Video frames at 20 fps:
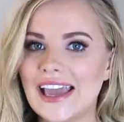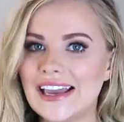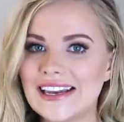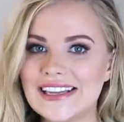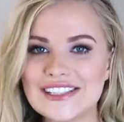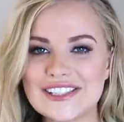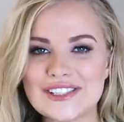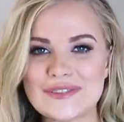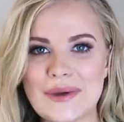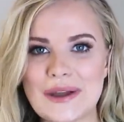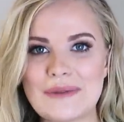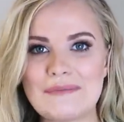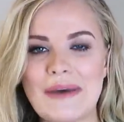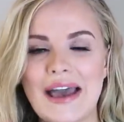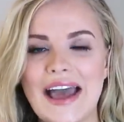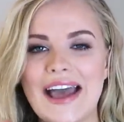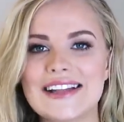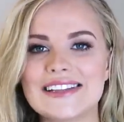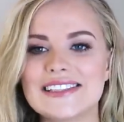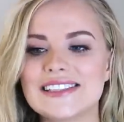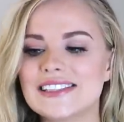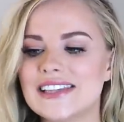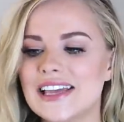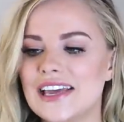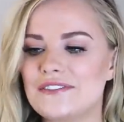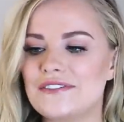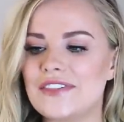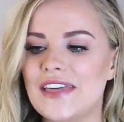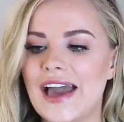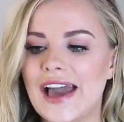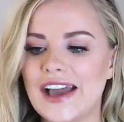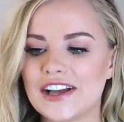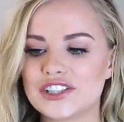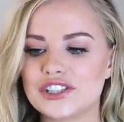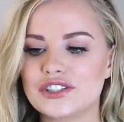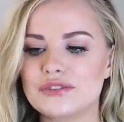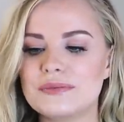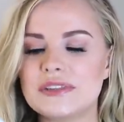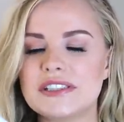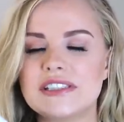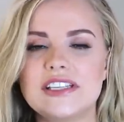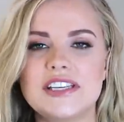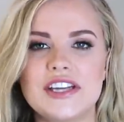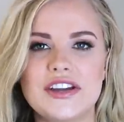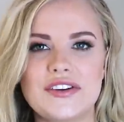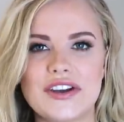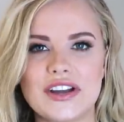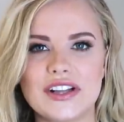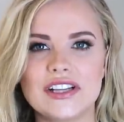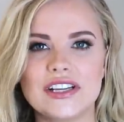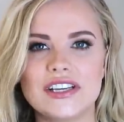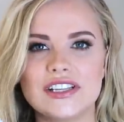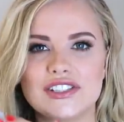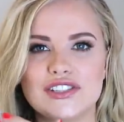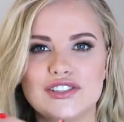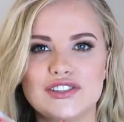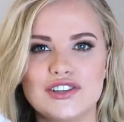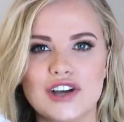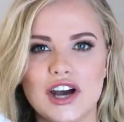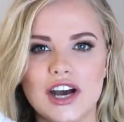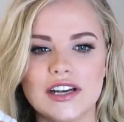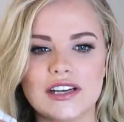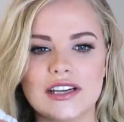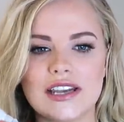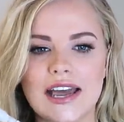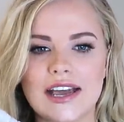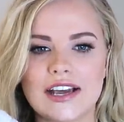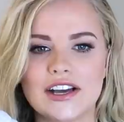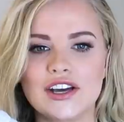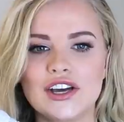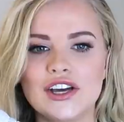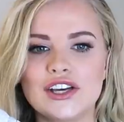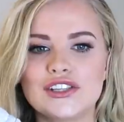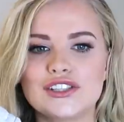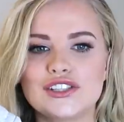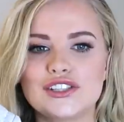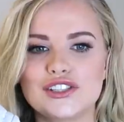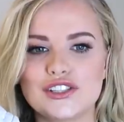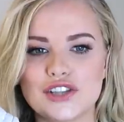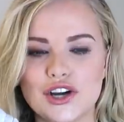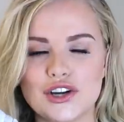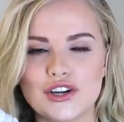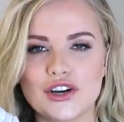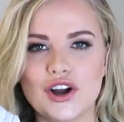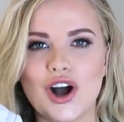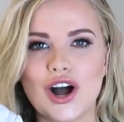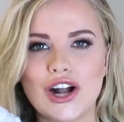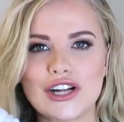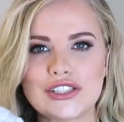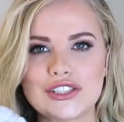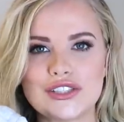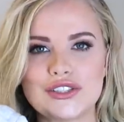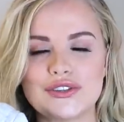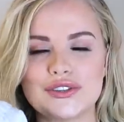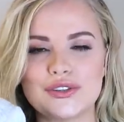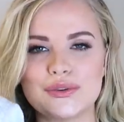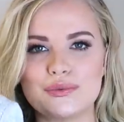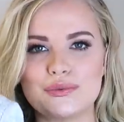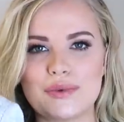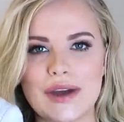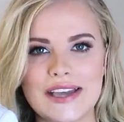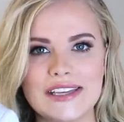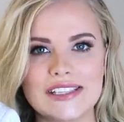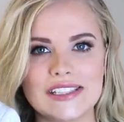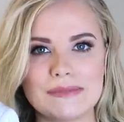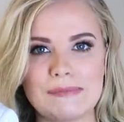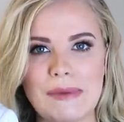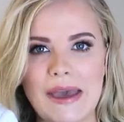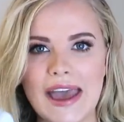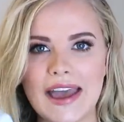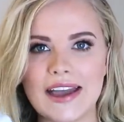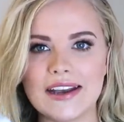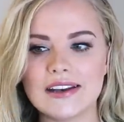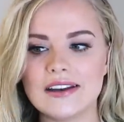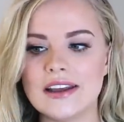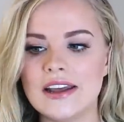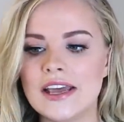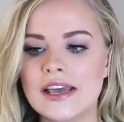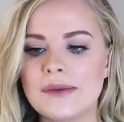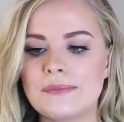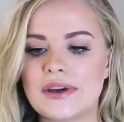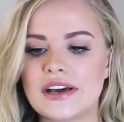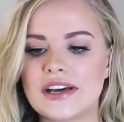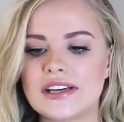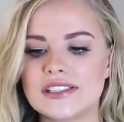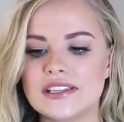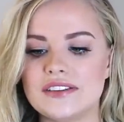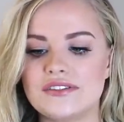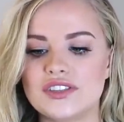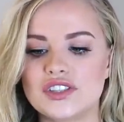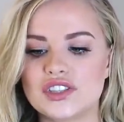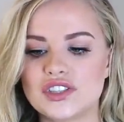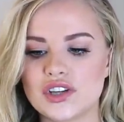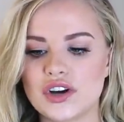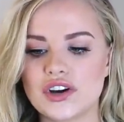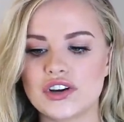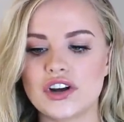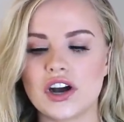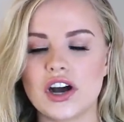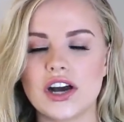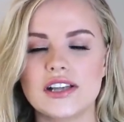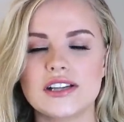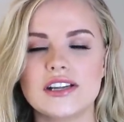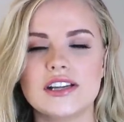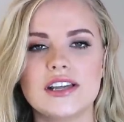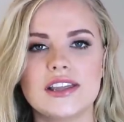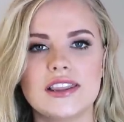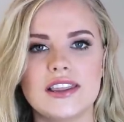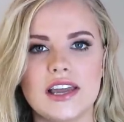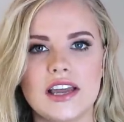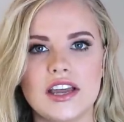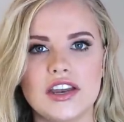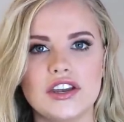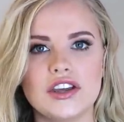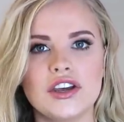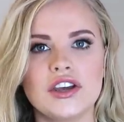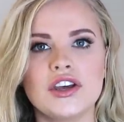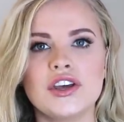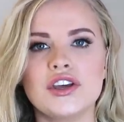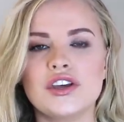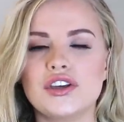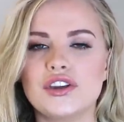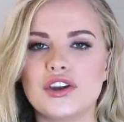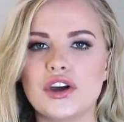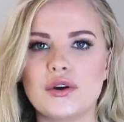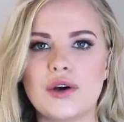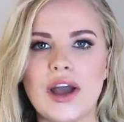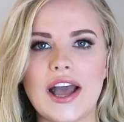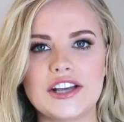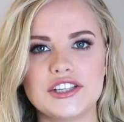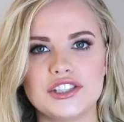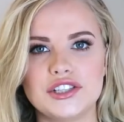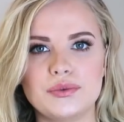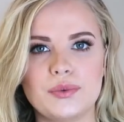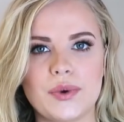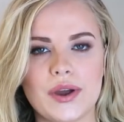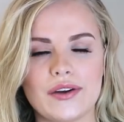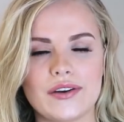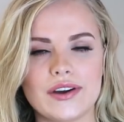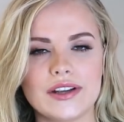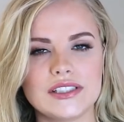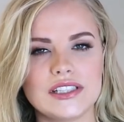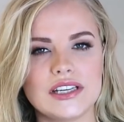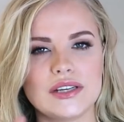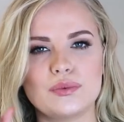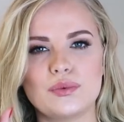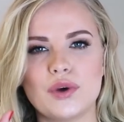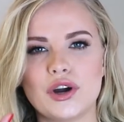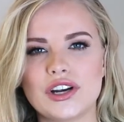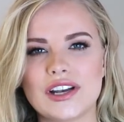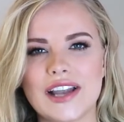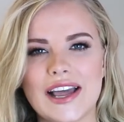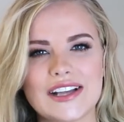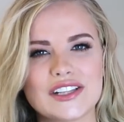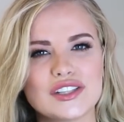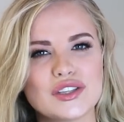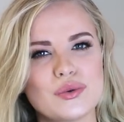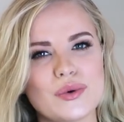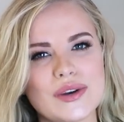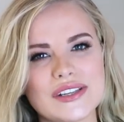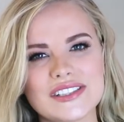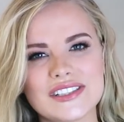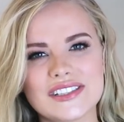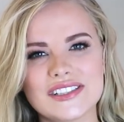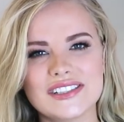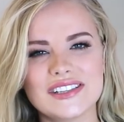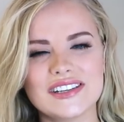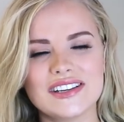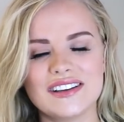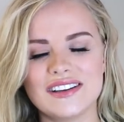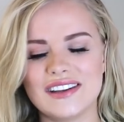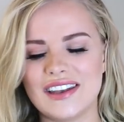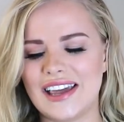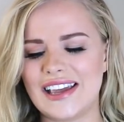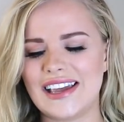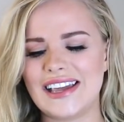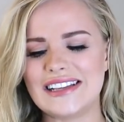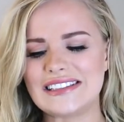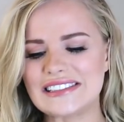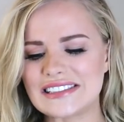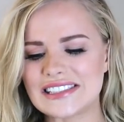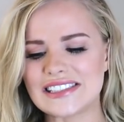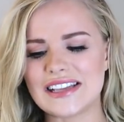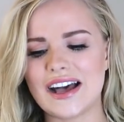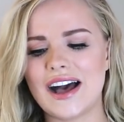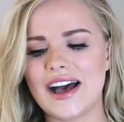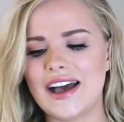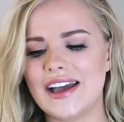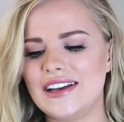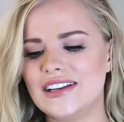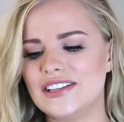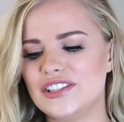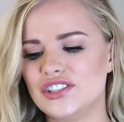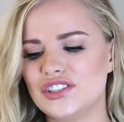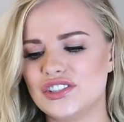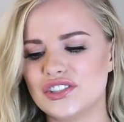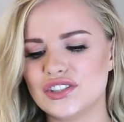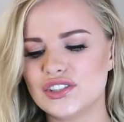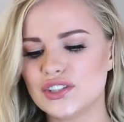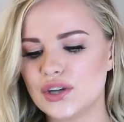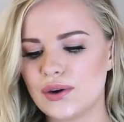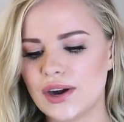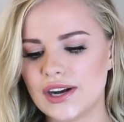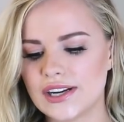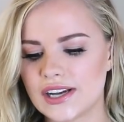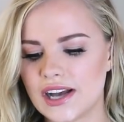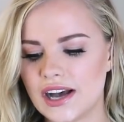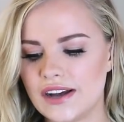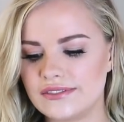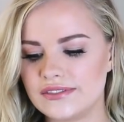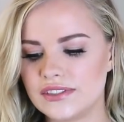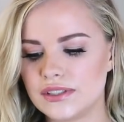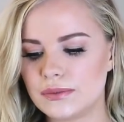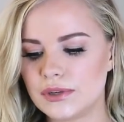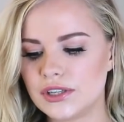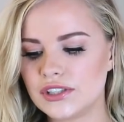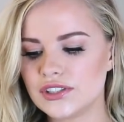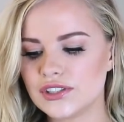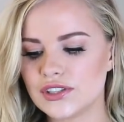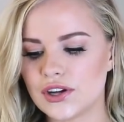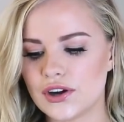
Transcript: any sweatpants if the actual material is not like sewn onto the waistband. Because if it's sewn on, then, you know, as you wear it, it won't like twist like inside. It's just so uncomfortable.